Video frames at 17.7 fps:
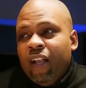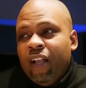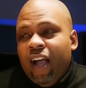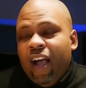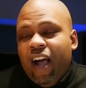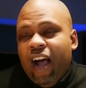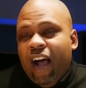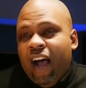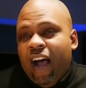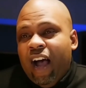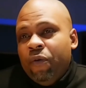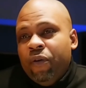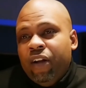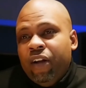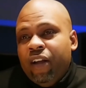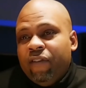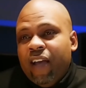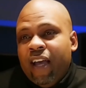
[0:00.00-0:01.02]
I wouldn't
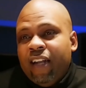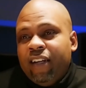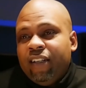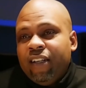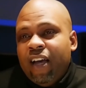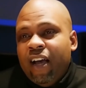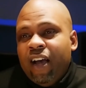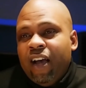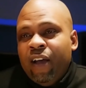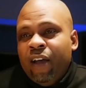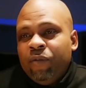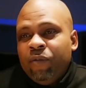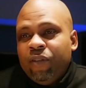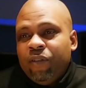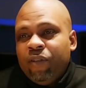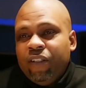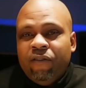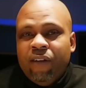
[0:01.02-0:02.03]
have had time to
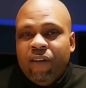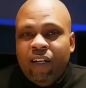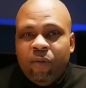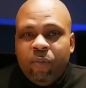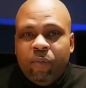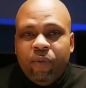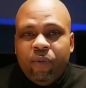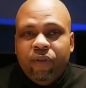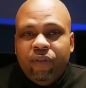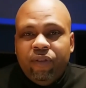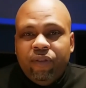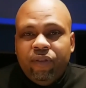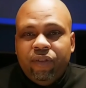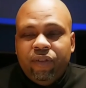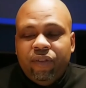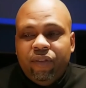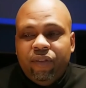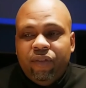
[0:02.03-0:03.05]
develop
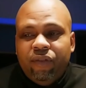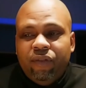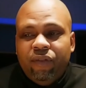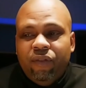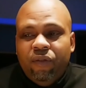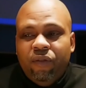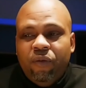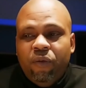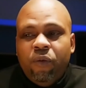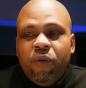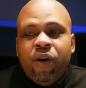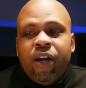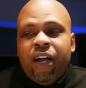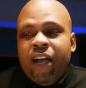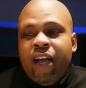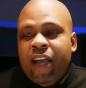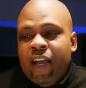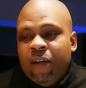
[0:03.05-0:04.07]
what
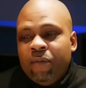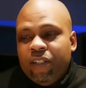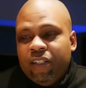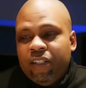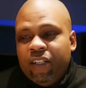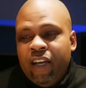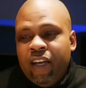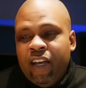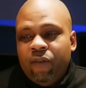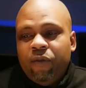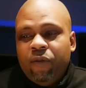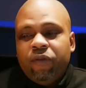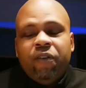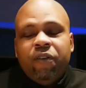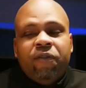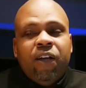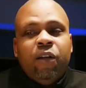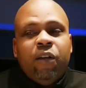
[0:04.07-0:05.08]
I am today,
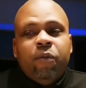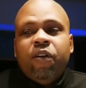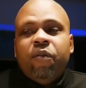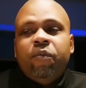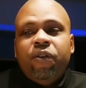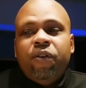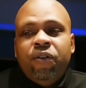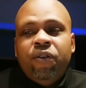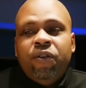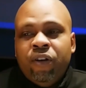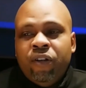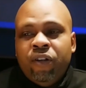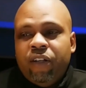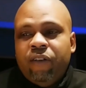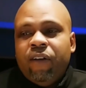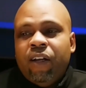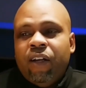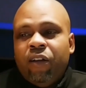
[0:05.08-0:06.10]
develop computers,
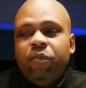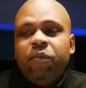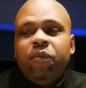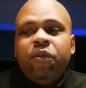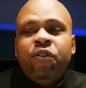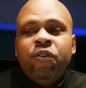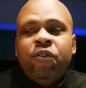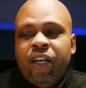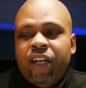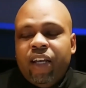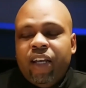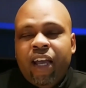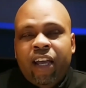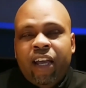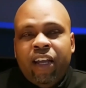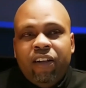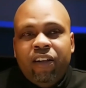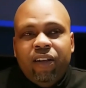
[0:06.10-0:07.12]
develop music,
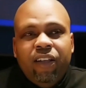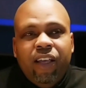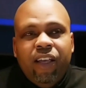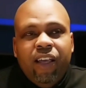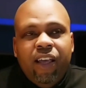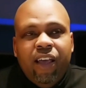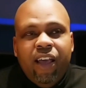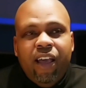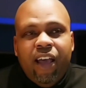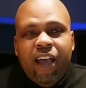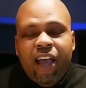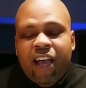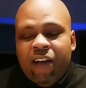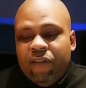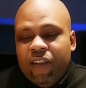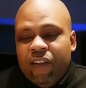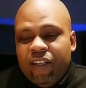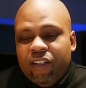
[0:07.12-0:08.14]
and have
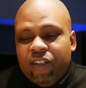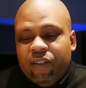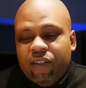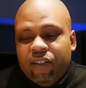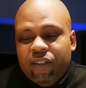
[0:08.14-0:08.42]
this